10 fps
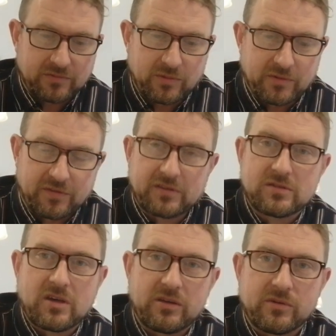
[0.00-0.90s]
from the
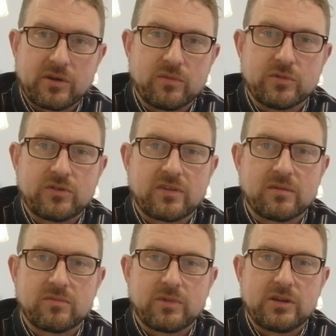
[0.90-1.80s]
1st of January onwards,
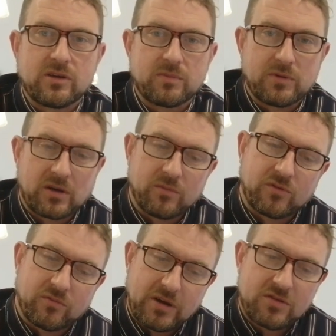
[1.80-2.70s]
when you
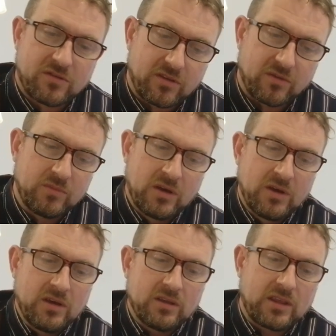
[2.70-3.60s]
become to register them,
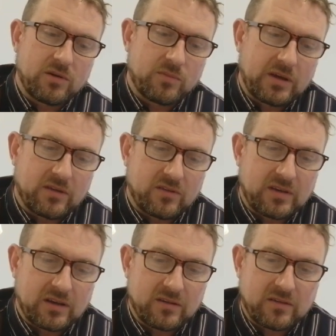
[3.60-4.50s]
they will be
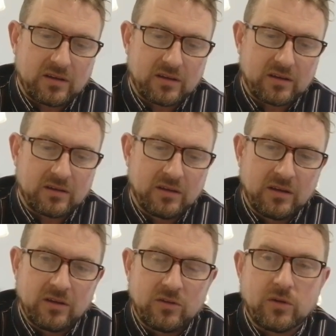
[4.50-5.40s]
considered
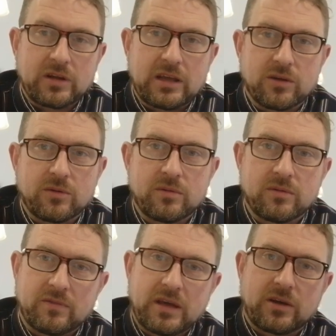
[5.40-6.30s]
non-EU
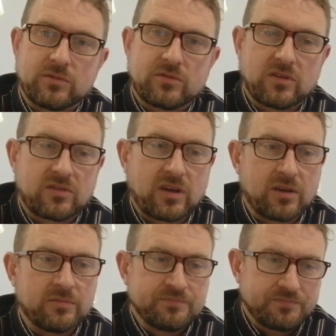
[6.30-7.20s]
vehicles.
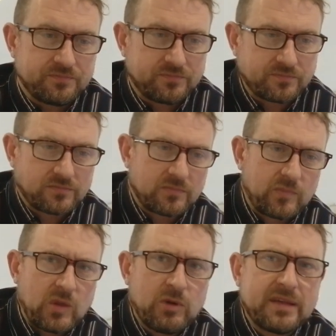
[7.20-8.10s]
So
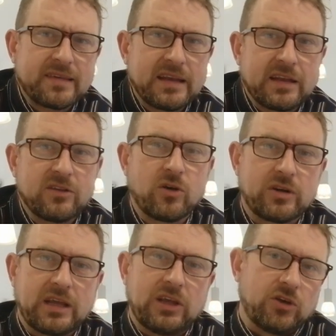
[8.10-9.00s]
when I say
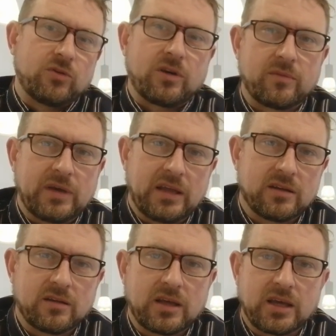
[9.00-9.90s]
non-EU, I
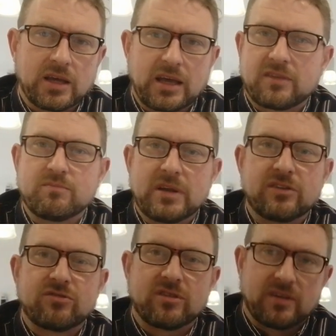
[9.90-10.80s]
mean
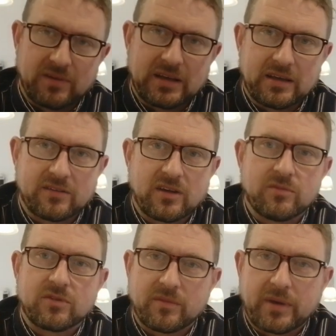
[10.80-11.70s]
administratively in
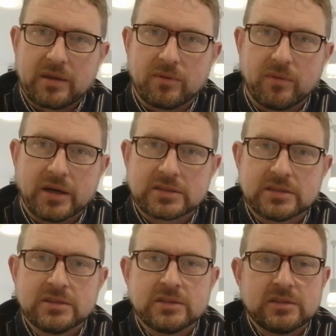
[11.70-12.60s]
terms of the
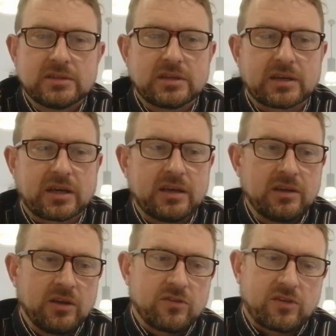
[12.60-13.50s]
paperwork. Okay,
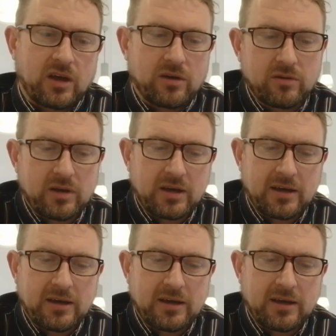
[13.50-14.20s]
so